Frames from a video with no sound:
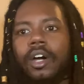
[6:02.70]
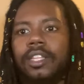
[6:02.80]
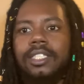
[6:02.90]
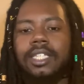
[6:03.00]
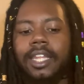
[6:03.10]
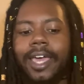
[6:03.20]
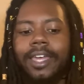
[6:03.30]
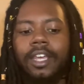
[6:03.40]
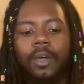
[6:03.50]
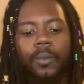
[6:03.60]
this and that.
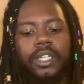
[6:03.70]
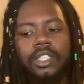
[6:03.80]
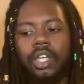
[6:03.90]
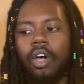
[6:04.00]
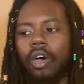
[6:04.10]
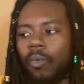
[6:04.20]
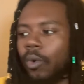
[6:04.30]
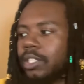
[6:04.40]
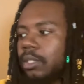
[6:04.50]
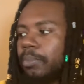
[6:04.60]
We just all
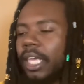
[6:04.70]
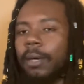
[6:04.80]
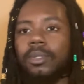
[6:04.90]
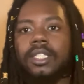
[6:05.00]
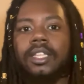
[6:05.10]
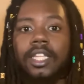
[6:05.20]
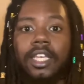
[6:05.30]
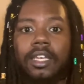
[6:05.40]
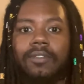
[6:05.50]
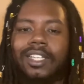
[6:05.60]
want to be able to
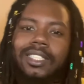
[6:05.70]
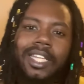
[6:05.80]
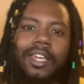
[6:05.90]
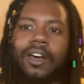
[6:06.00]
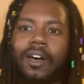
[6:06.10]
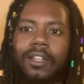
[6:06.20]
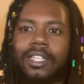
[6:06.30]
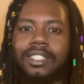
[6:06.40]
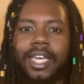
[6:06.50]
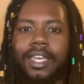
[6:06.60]
live. Isn't that all?
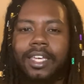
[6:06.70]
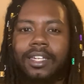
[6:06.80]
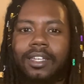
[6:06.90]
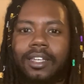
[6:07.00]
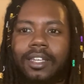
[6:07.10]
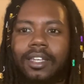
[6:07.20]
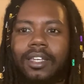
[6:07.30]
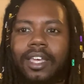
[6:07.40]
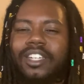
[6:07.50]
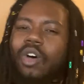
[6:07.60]
Isn't that it?
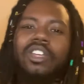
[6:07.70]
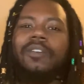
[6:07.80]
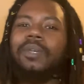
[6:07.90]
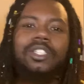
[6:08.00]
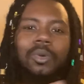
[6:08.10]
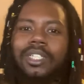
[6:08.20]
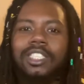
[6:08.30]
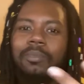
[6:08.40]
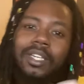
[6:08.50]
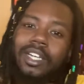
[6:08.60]
And don't get me
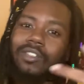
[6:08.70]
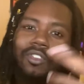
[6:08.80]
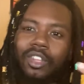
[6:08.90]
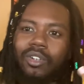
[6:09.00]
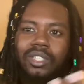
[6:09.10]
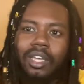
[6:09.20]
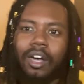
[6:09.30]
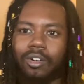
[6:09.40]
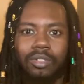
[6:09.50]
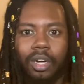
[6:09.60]
twisted, because for those of y'all
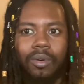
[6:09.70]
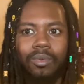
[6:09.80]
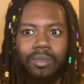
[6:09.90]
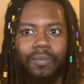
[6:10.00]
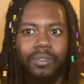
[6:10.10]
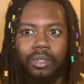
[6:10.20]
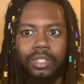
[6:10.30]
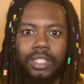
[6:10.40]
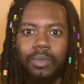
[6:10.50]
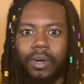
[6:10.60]
who
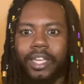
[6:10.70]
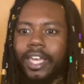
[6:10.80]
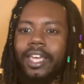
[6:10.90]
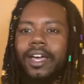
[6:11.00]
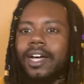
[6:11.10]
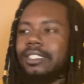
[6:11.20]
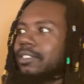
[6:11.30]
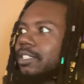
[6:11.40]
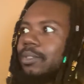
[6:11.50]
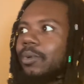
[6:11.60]
just want chaos and
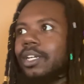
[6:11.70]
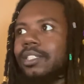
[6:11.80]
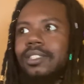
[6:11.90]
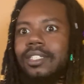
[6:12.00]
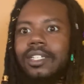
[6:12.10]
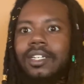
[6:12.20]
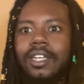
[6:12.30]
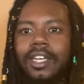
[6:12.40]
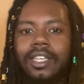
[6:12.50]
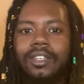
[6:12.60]
just want us to,
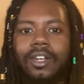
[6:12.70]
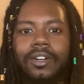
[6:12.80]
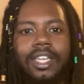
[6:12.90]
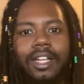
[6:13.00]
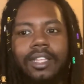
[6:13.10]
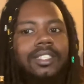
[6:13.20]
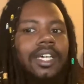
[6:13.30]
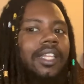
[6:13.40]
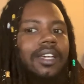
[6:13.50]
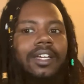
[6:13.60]
you know, kill each
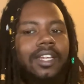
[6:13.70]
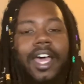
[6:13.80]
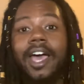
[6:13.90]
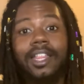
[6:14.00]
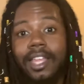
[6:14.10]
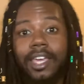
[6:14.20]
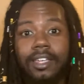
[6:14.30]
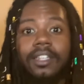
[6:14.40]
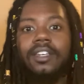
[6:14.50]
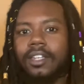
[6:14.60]
other and die,
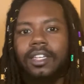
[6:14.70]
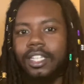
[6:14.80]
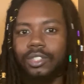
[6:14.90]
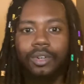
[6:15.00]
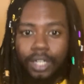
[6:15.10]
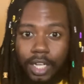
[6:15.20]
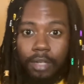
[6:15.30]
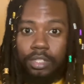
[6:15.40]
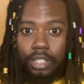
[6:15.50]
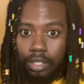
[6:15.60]
like, it's going to come
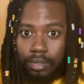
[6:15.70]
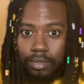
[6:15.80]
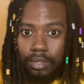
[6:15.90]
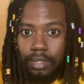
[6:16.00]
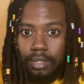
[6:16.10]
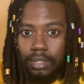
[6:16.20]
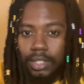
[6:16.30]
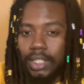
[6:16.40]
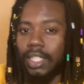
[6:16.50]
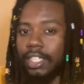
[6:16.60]
to you.
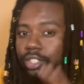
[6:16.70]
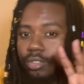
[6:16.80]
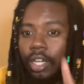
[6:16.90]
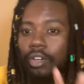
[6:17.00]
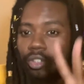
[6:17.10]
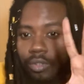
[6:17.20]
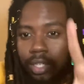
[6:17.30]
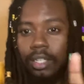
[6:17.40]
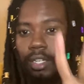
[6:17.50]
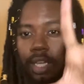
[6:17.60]
Just to let you know, you
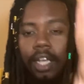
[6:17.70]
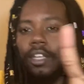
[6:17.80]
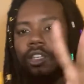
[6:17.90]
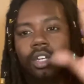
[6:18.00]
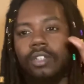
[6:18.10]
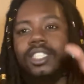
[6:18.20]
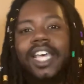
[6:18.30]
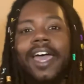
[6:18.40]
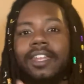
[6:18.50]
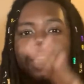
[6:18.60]
can, you know,
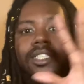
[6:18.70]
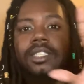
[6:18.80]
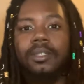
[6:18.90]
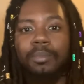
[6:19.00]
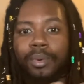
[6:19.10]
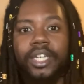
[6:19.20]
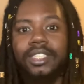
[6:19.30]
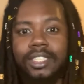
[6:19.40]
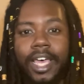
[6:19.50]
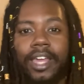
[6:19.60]
sadness brings
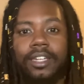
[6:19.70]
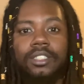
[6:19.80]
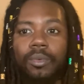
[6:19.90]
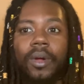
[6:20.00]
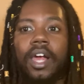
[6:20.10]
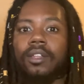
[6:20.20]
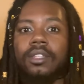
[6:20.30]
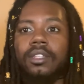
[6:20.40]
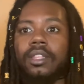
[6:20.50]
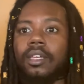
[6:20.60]
sadness around
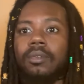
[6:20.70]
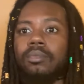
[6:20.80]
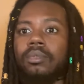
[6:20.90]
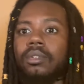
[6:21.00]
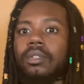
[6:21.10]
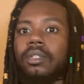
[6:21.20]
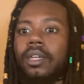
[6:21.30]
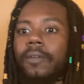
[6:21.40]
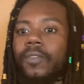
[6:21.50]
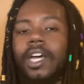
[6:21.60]
them.
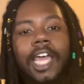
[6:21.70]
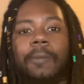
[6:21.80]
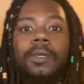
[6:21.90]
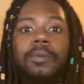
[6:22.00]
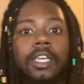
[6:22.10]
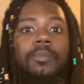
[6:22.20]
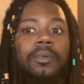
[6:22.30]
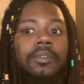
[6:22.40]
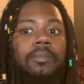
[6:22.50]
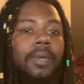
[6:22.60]
Unhappy
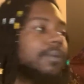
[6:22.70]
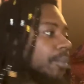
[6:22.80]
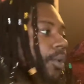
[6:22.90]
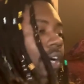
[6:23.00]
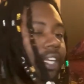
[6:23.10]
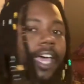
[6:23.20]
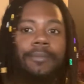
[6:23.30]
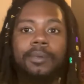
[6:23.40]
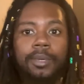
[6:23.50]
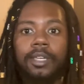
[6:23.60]
people make more
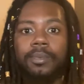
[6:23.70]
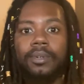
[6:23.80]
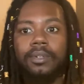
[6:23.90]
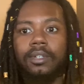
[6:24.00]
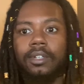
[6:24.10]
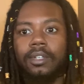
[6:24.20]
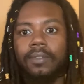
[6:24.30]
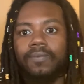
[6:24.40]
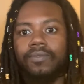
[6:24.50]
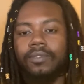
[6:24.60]
unhappy people.
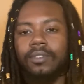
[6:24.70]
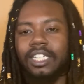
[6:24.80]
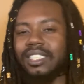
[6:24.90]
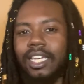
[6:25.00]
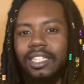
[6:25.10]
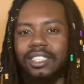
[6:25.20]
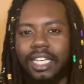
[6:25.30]
It's like a